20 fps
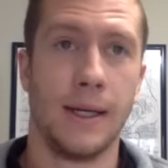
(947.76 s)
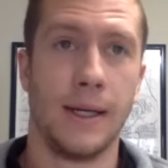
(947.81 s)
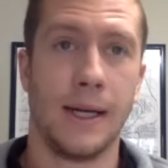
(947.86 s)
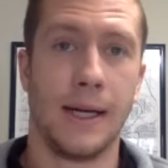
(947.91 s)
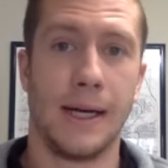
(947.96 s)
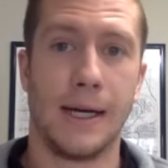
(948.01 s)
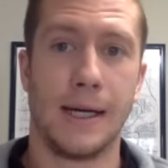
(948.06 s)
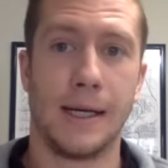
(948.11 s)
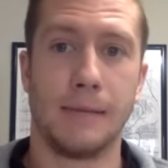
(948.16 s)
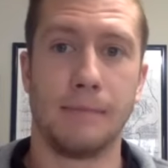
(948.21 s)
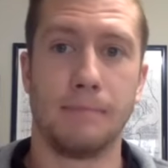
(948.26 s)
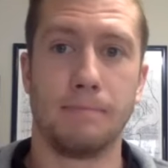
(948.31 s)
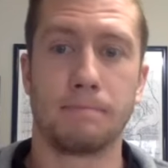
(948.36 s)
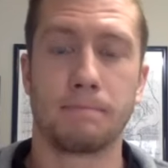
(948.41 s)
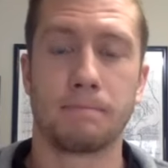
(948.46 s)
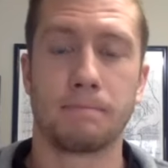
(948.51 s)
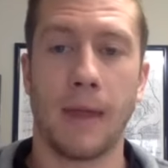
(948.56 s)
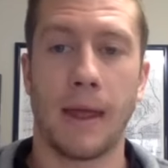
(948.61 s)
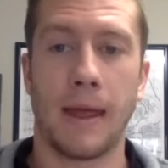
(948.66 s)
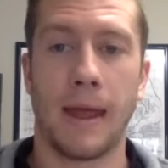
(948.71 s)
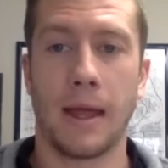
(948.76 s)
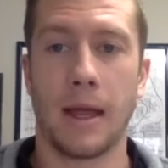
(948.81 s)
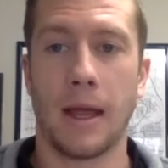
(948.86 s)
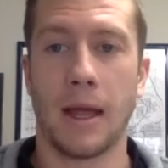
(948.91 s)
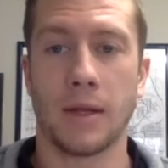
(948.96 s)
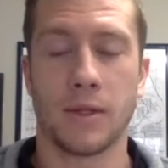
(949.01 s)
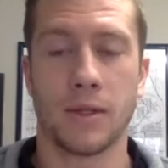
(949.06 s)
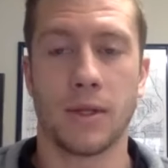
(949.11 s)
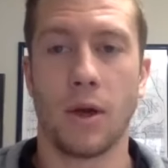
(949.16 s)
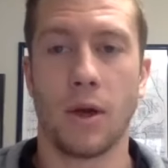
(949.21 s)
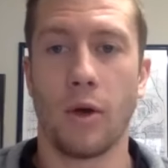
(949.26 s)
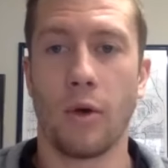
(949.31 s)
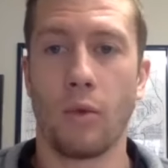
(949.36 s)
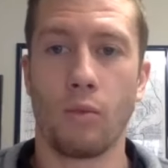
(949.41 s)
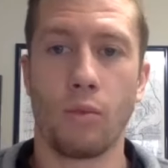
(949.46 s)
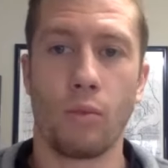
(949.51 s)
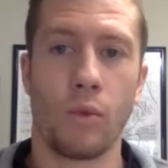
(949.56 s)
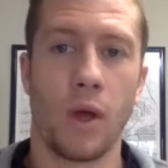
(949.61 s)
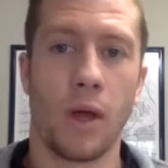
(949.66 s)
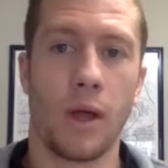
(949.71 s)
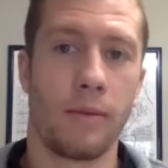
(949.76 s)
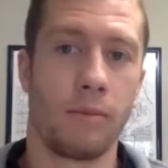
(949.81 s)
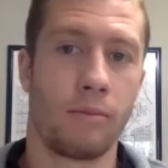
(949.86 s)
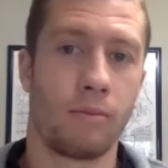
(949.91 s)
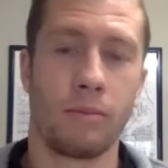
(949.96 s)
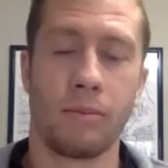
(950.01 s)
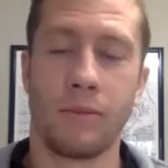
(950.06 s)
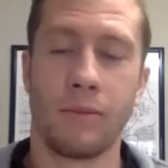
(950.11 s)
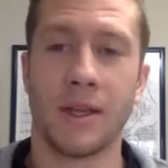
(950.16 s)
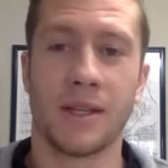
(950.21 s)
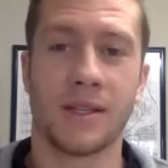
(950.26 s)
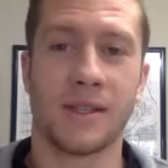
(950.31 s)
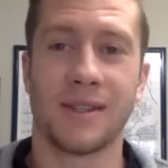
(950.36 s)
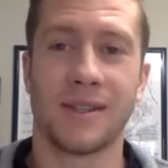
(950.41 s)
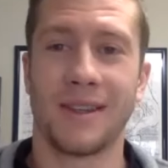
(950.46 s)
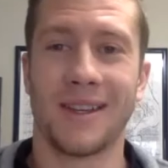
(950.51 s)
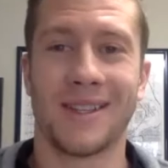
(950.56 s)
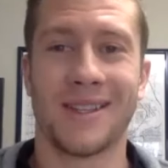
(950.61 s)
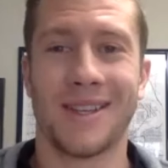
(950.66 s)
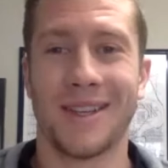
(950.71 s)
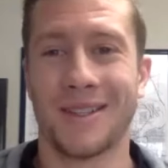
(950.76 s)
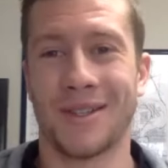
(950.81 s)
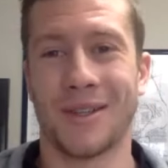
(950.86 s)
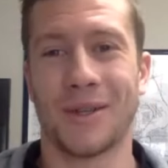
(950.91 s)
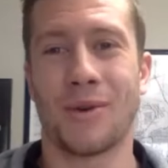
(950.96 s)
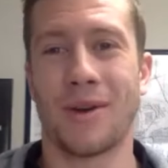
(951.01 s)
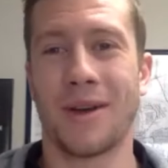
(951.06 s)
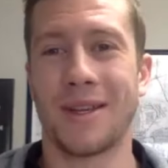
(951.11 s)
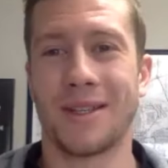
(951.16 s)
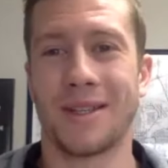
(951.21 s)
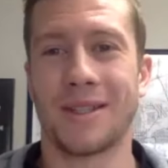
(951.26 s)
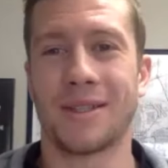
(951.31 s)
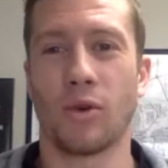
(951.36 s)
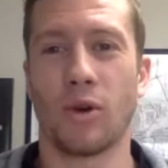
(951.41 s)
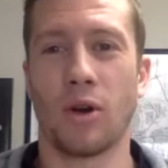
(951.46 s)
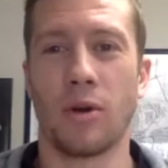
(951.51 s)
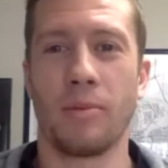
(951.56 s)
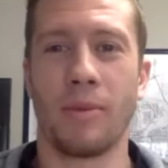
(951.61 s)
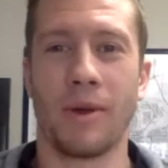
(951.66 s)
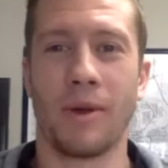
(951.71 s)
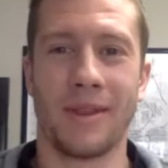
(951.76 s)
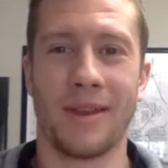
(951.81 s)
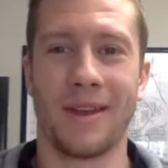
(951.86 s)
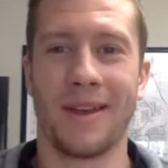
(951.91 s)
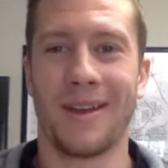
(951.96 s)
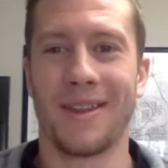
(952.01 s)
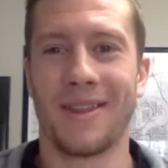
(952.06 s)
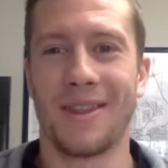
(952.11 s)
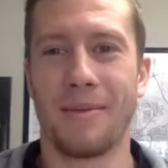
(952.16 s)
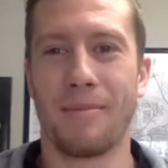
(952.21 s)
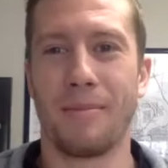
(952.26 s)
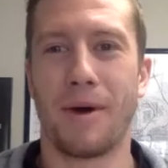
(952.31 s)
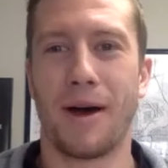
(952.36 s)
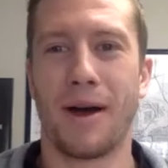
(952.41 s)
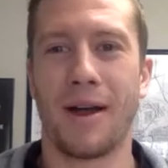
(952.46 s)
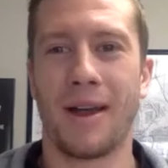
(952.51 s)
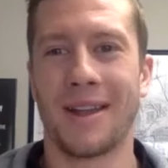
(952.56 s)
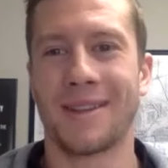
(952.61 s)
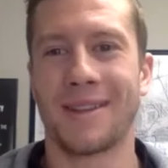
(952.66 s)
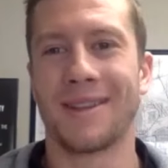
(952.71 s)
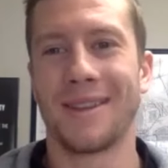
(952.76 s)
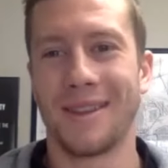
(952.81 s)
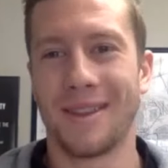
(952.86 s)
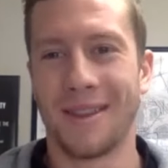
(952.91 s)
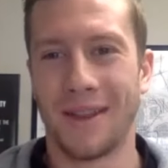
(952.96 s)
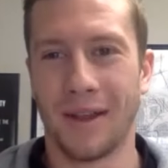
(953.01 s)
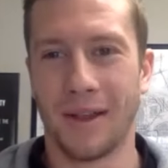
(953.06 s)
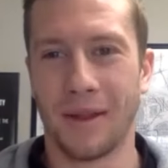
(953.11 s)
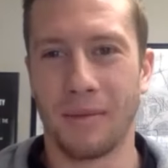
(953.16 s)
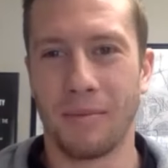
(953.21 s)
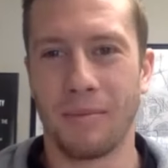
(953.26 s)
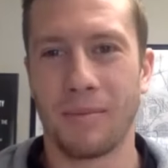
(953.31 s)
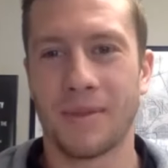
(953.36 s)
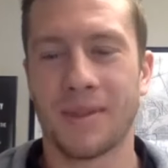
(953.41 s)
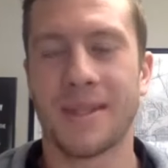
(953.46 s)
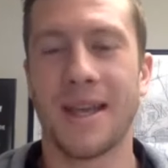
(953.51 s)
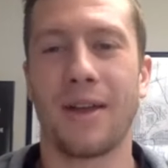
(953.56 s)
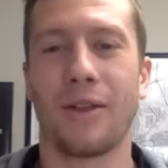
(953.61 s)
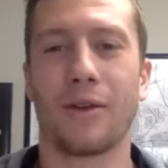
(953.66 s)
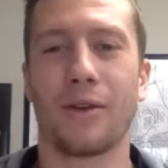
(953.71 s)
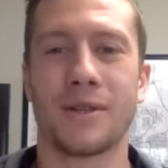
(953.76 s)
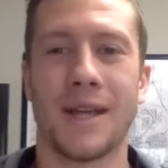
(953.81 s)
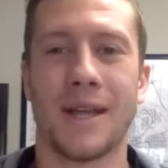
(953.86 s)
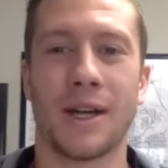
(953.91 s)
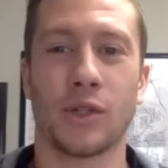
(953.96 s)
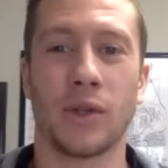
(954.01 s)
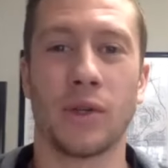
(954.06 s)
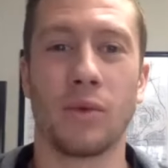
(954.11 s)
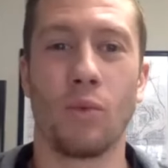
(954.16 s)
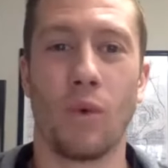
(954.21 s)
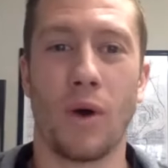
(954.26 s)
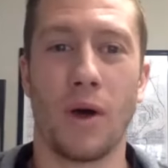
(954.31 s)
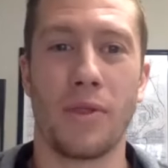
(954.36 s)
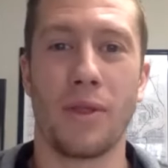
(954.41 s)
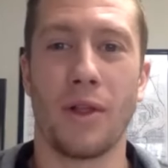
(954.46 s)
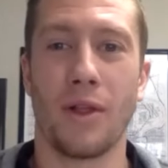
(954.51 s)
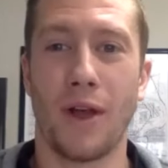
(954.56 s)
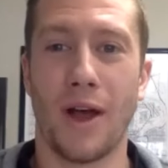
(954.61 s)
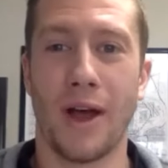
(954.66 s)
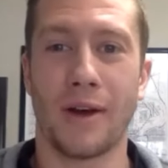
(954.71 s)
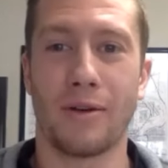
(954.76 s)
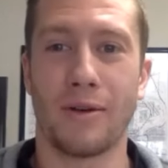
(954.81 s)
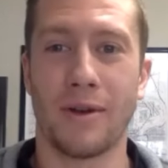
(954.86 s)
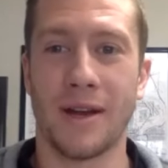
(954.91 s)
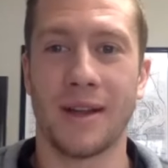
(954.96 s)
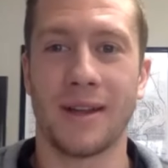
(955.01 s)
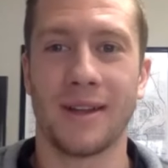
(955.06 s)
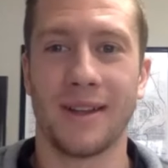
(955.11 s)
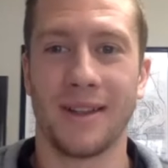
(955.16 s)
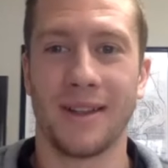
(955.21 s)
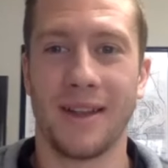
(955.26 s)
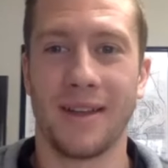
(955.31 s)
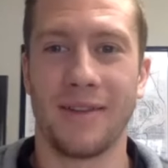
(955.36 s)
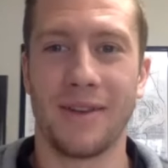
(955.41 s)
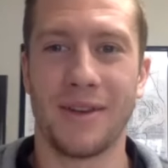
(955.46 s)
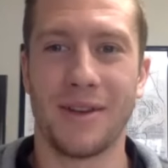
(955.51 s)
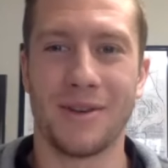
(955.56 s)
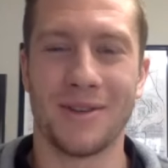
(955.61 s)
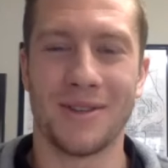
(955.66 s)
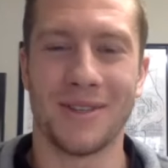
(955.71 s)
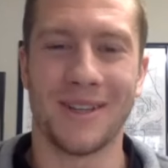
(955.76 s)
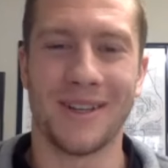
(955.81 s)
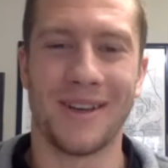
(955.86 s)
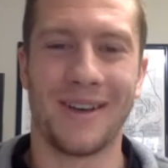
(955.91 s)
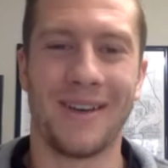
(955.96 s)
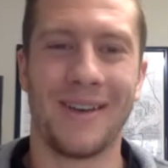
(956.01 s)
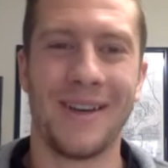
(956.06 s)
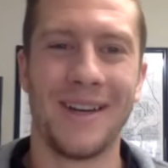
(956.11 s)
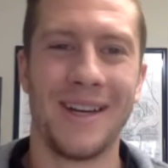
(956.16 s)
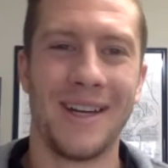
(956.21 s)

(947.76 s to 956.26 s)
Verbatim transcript: And so this is a crazy story, but the sellers actually won the lottery 11 years ago.